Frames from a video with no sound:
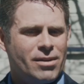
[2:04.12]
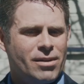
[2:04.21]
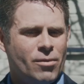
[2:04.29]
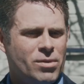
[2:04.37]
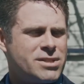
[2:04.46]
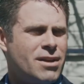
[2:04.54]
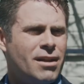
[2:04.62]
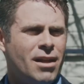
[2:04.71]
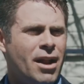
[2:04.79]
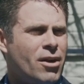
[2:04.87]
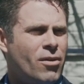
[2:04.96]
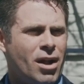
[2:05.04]
And we saw a
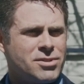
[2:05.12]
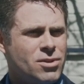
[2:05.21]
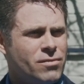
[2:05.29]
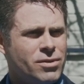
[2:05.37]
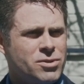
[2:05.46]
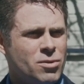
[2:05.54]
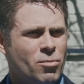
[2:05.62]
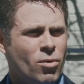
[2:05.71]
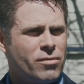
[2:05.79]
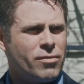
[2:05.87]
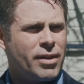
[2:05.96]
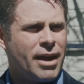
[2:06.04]
lot of crossover
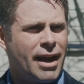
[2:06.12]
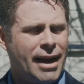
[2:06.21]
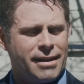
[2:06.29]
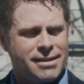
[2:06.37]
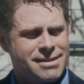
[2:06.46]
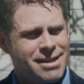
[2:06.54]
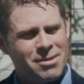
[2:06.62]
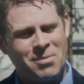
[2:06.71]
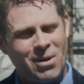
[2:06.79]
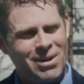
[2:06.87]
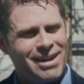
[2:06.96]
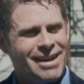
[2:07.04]
support for that. I had the Tea
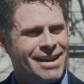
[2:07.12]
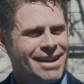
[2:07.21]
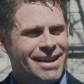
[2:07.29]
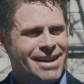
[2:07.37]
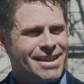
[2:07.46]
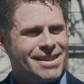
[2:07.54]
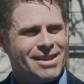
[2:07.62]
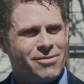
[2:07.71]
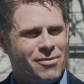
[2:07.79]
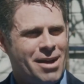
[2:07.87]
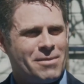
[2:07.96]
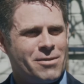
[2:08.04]
Party, the
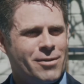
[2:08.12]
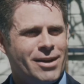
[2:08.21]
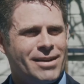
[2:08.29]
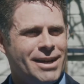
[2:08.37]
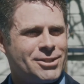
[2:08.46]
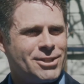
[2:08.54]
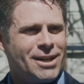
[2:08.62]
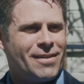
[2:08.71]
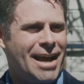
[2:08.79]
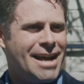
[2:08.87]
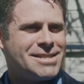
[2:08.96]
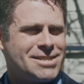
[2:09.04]
Family Foundation,
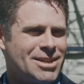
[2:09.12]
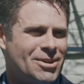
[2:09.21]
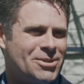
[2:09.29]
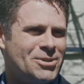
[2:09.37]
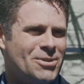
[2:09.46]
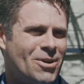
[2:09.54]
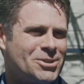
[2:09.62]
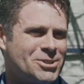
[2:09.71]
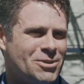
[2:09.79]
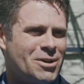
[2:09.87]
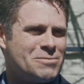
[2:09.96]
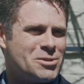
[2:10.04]
and the ACLU all
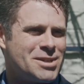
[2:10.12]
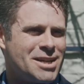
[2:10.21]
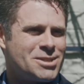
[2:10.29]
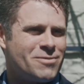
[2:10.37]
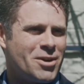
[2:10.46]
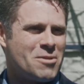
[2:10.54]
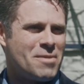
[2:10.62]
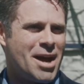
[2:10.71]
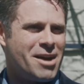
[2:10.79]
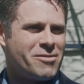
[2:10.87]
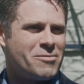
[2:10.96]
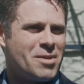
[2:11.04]
show up to testify on
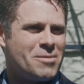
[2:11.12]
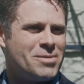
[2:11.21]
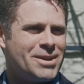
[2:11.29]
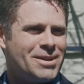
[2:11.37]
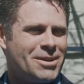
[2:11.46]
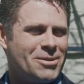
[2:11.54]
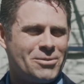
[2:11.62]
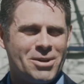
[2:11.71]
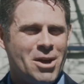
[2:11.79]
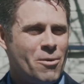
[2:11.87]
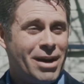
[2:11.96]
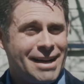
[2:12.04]
behalf of my bill.
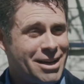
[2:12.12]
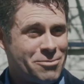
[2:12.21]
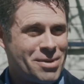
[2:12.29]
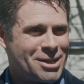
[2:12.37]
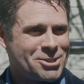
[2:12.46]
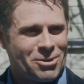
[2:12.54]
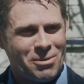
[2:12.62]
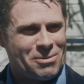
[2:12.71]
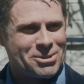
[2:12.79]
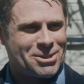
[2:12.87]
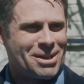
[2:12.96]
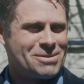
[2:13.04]
We had to get a picture. We
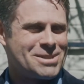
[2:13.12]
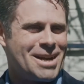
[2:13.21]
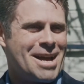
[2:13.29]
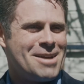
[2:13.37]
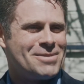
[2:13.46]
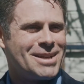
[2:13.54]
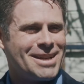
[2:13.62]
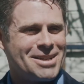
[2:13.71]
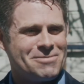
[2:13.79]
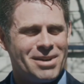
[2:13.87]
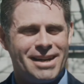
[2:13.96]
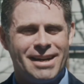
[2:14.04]
weren't sure that was going to happen
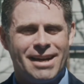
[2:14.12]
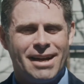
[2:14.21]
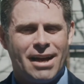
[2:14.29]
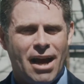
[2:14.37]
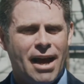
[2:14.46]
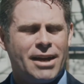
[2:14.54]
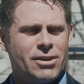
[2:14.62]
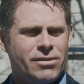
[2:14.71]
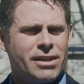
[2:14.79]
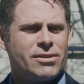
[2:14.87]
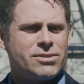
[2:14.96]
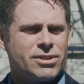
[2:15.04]
again. But I do
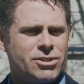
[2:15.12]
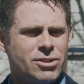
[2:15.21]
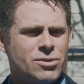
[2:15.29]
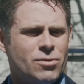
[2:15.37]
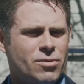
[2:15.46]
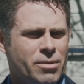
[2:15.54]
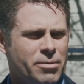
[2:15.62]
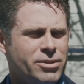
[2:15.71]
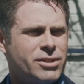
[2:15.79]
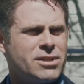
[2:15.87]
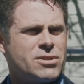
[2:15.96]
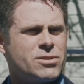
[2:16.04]
think there's issues with
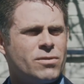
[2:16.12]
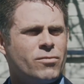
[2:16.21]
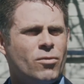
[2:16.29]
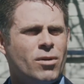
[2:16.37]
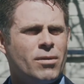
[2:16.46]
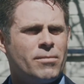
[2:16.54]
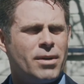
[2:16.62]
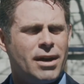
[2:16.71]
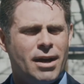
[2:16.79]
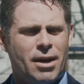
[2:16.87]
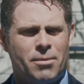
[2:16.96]
criminal justice reform.